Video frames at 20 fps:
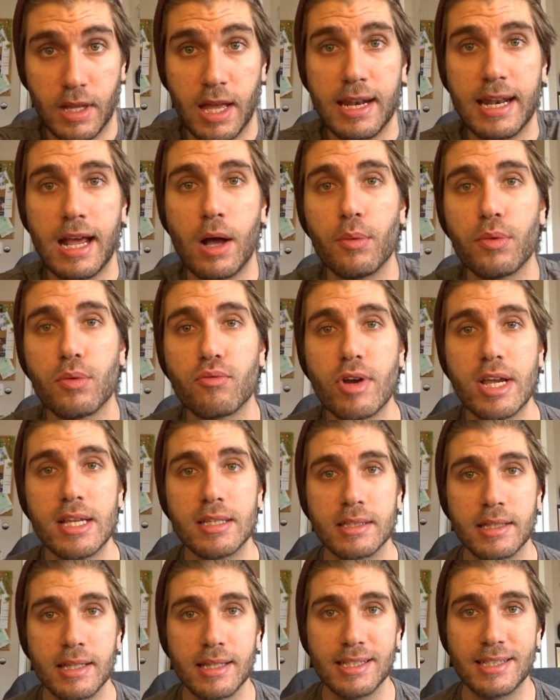Now, the
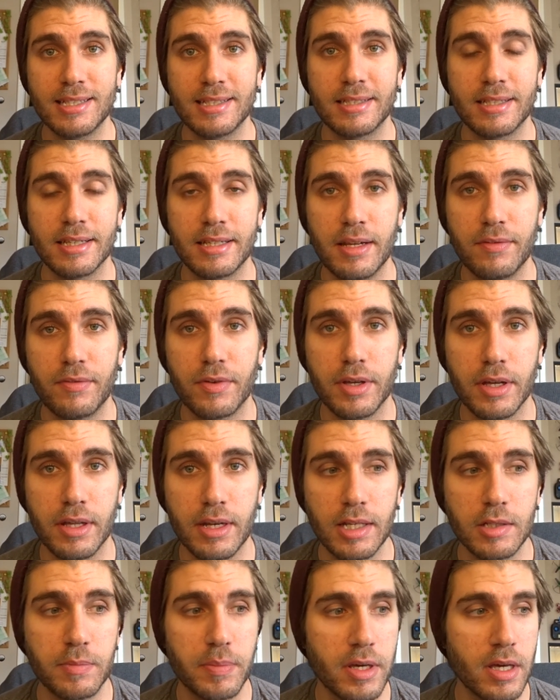reason that this is significant
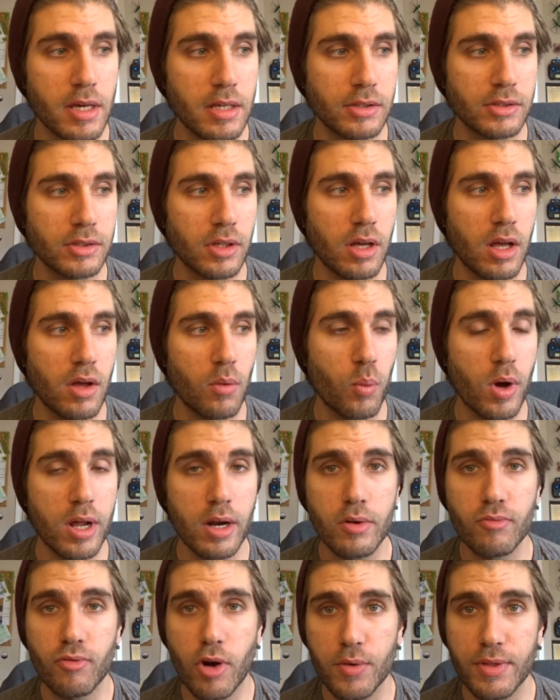is because when
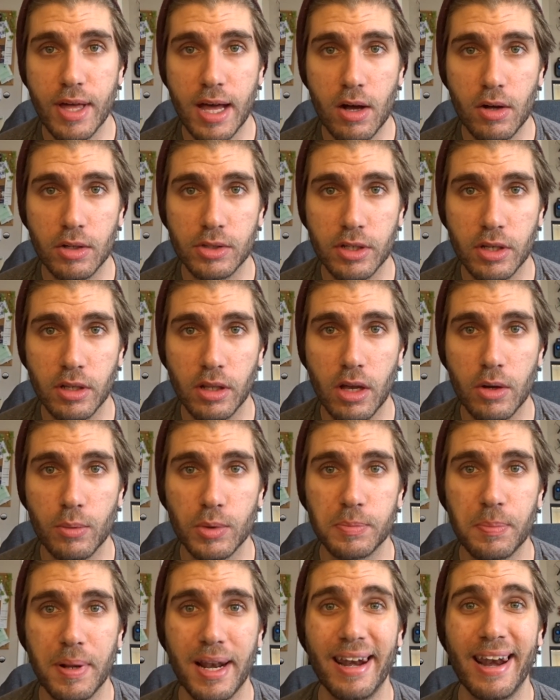I wrote that article, I
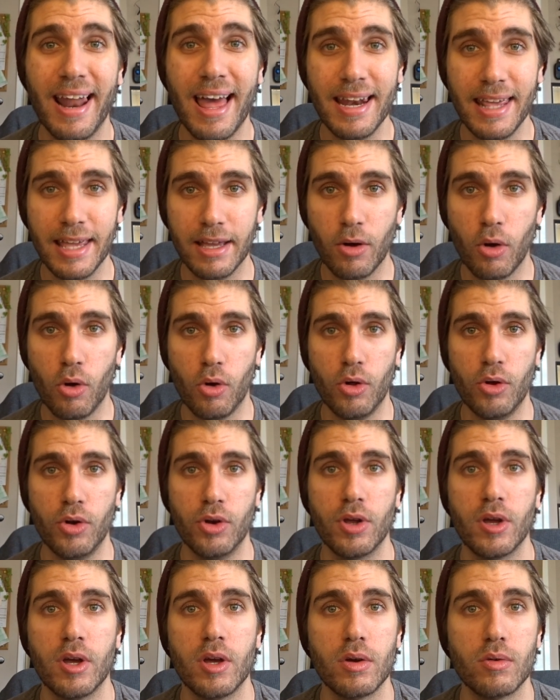was planning
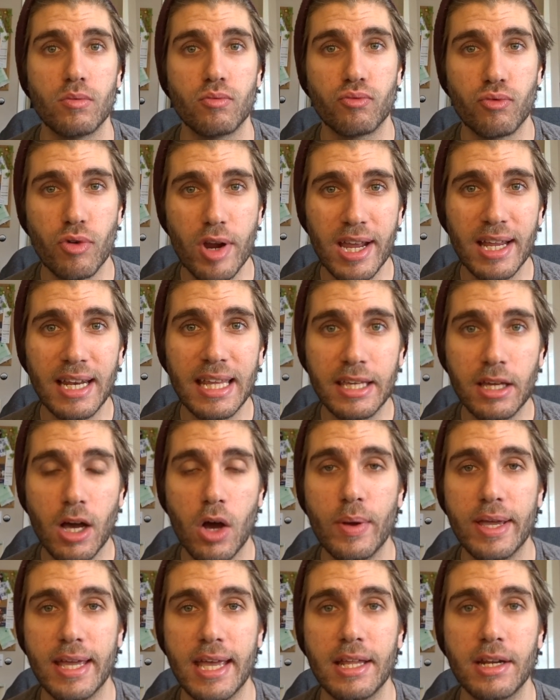on really
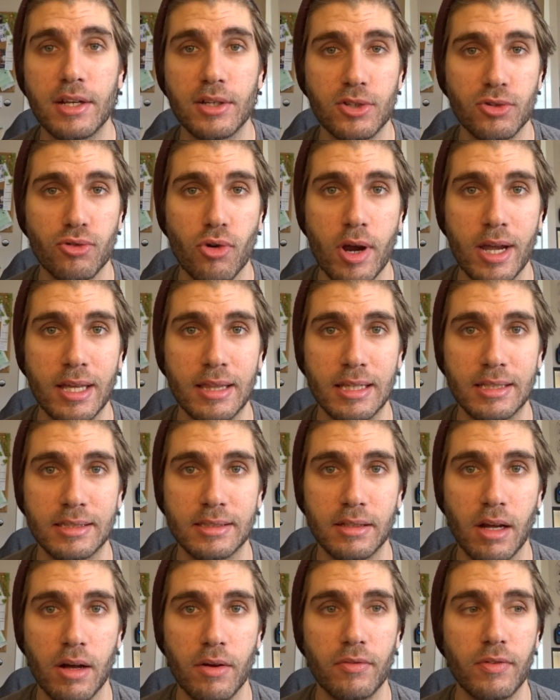going in and trying this
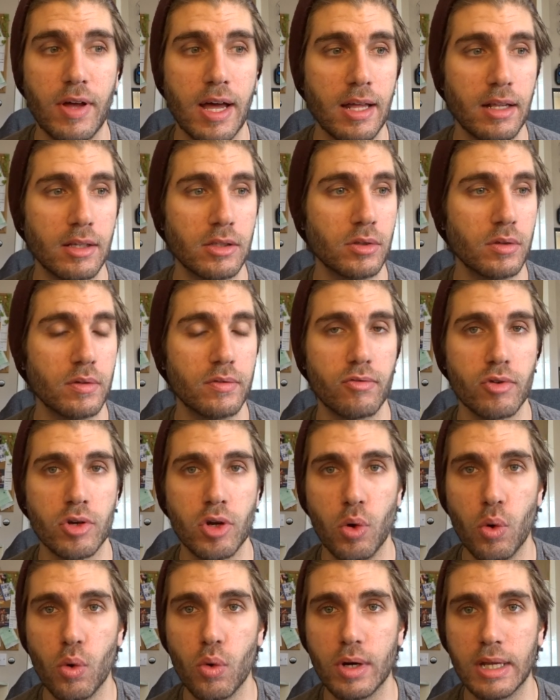stuff and sort of
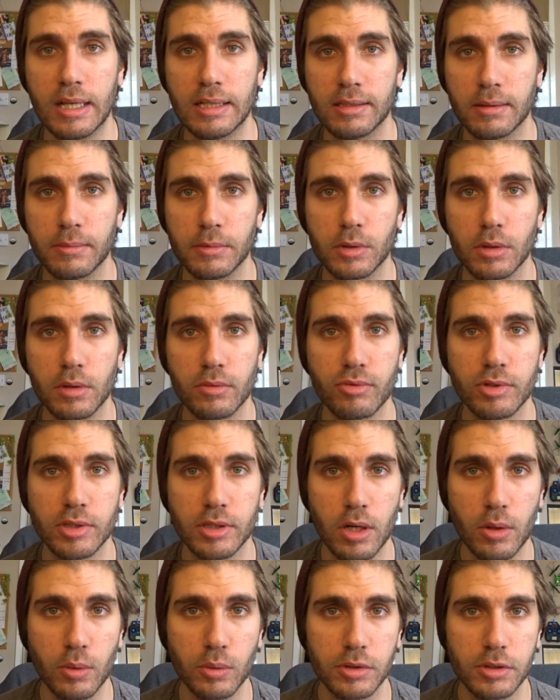recording some sort of
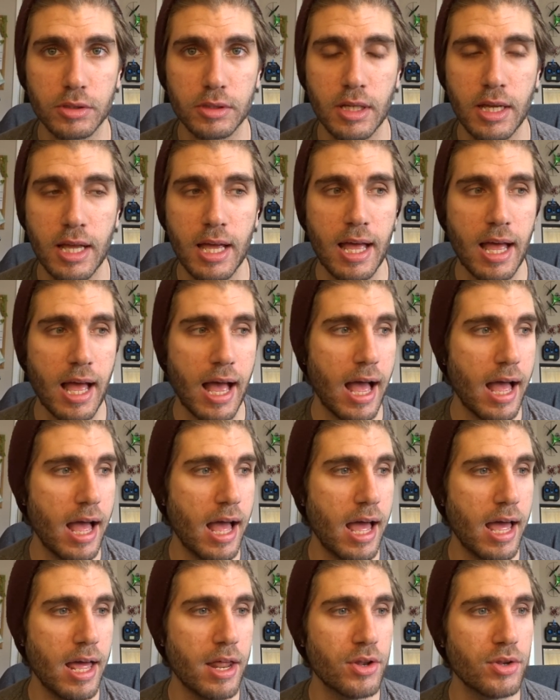results
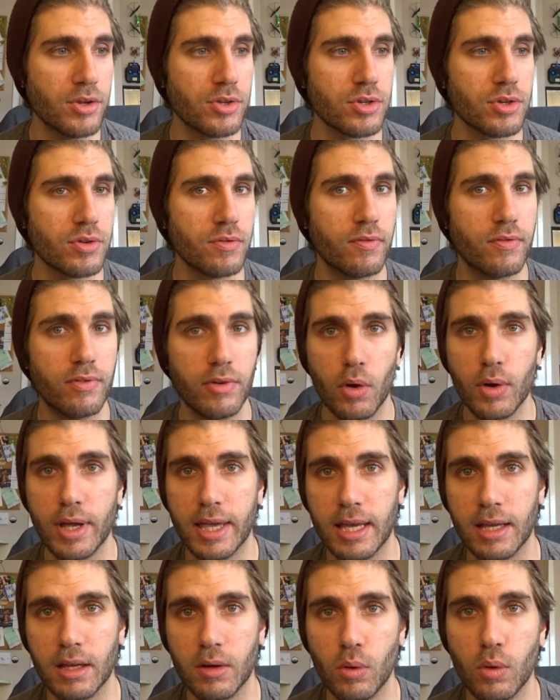and
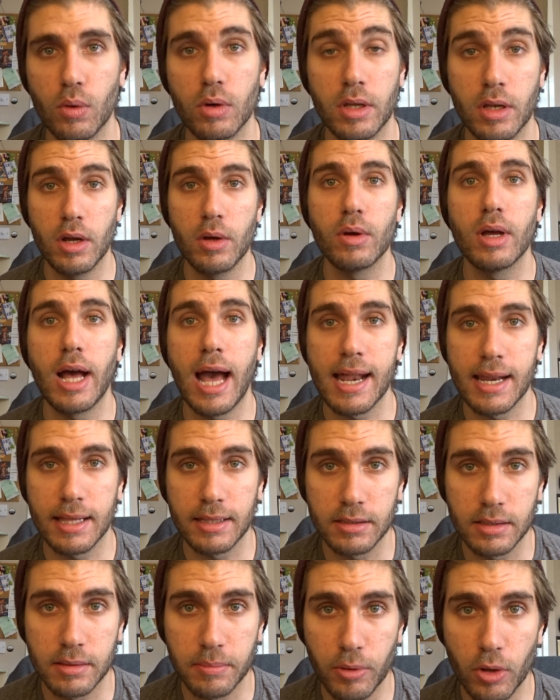vlogging or, know, adding
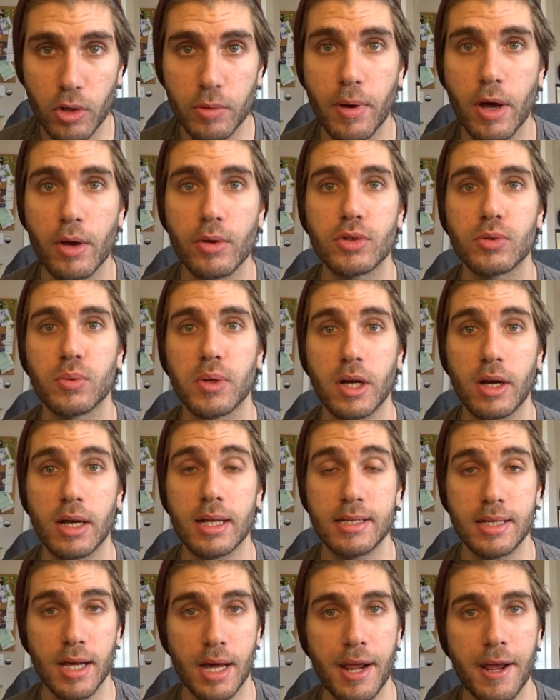to the blog post when I
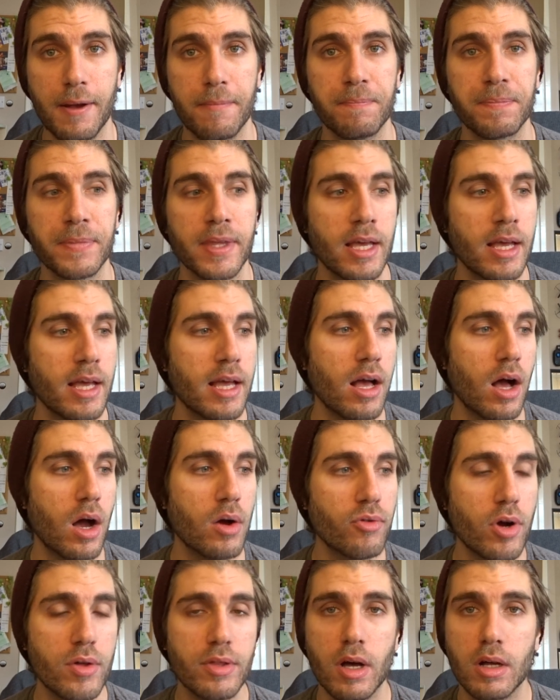had done it. I
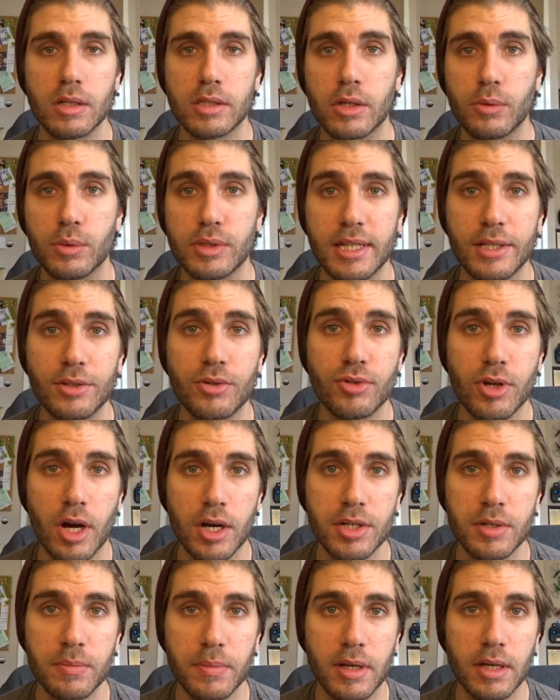wrote the article as an
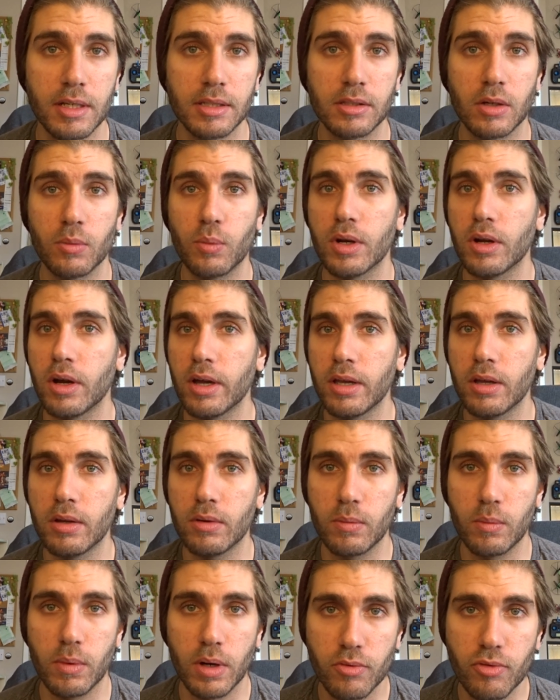introduction because when I
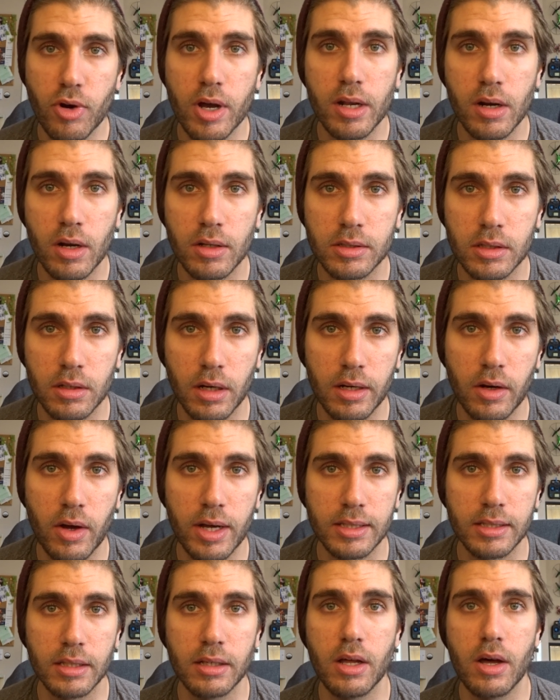write an article, I
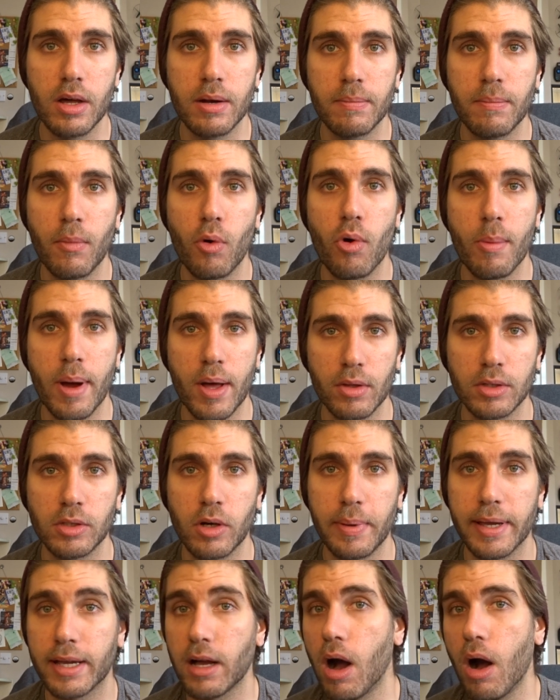like to learn more about the
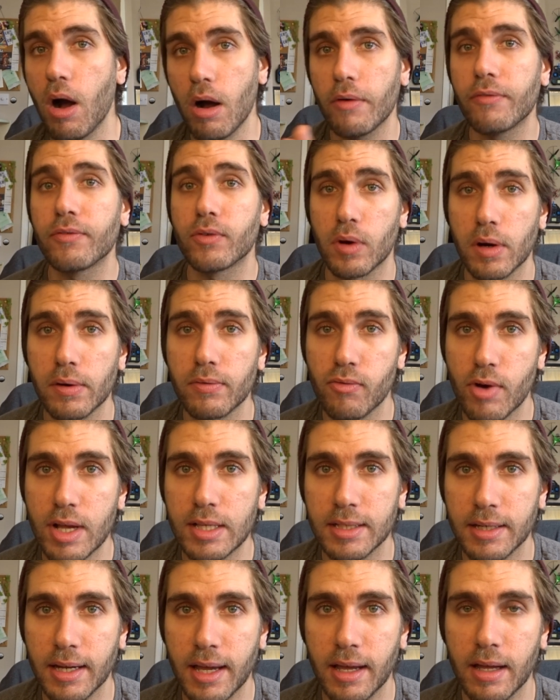topic after I've
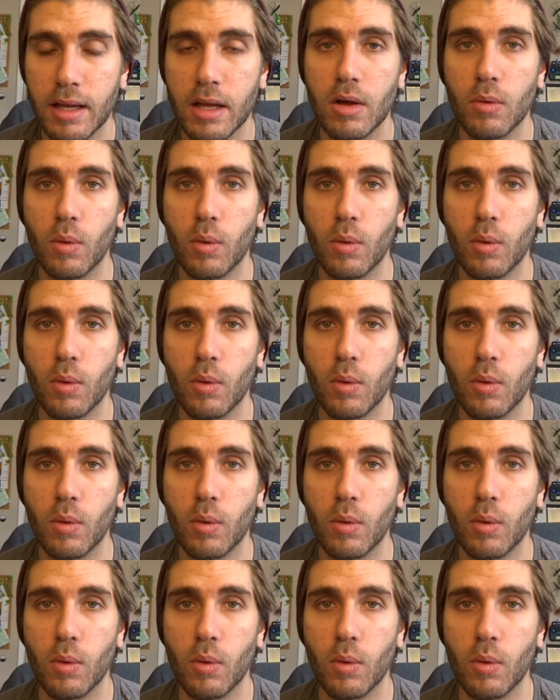written it.